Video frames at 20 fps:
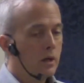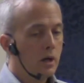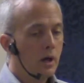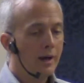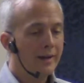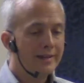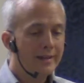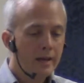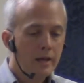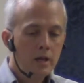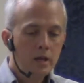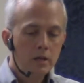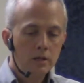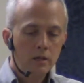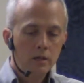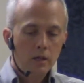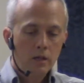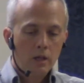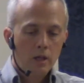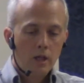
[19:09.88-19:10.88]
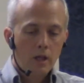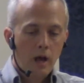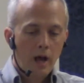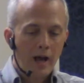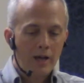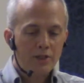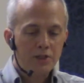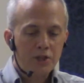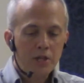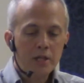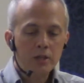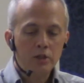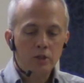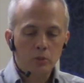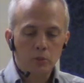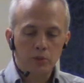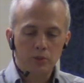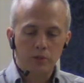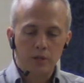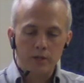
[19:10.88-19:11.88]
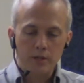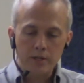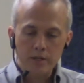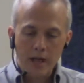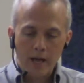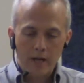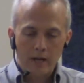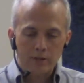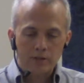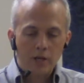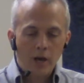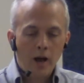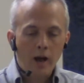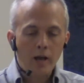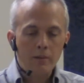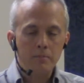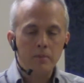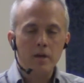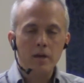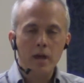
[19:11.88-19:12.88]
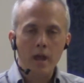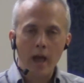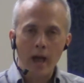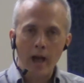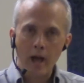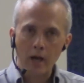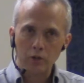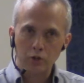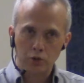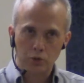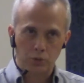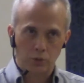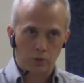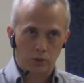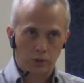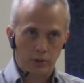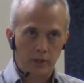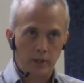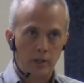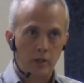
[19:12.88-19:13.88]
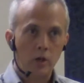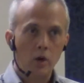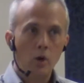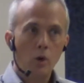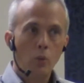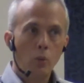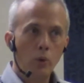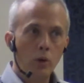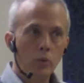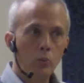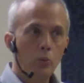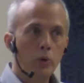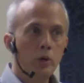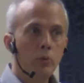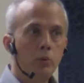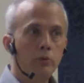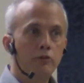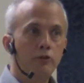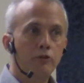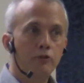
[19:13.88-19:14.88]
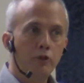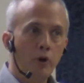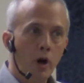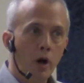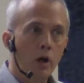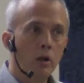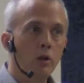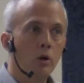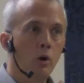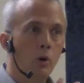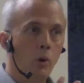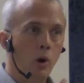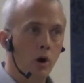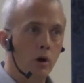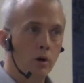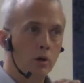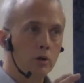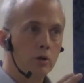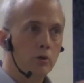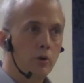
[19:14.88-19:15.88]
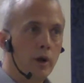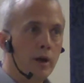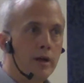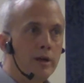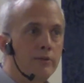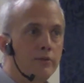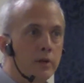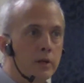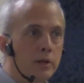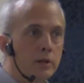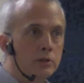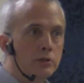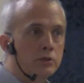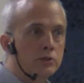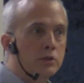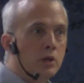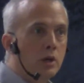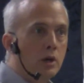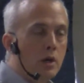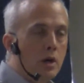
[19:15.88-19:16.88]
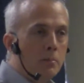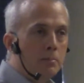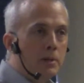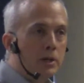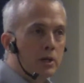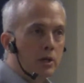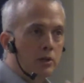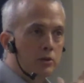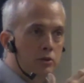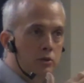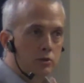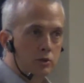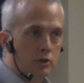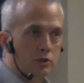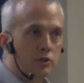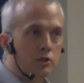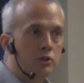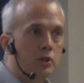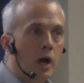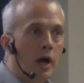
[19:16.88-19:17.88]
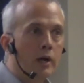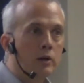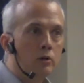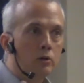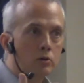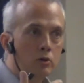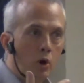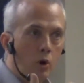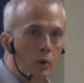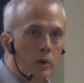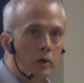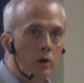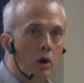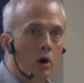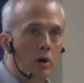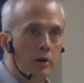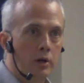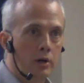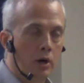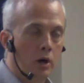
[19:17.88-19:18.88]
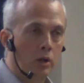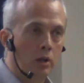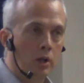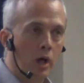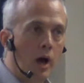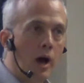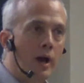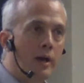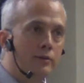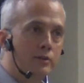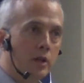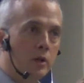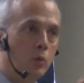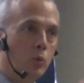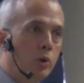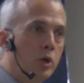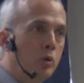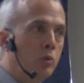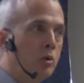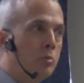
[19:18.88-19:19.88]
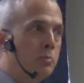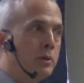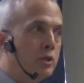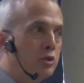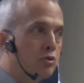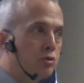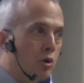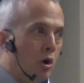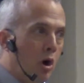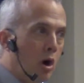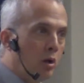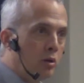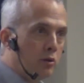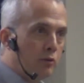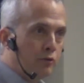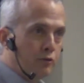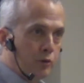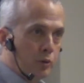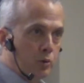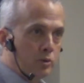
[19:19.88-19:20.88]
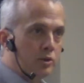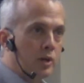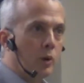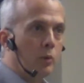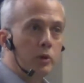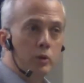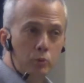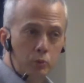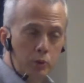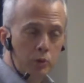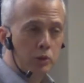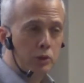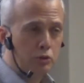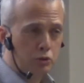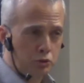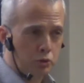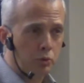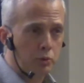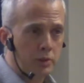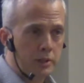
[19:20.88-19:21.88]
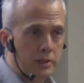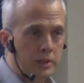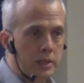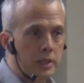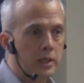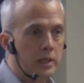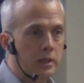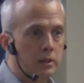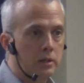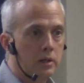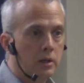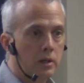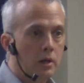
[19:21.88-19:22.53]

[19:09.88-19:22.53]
Again, I think there was a time naturally when we would follow our cravings because there's a cycle going on in our lives, and we would be drawn to foods that we really truly need.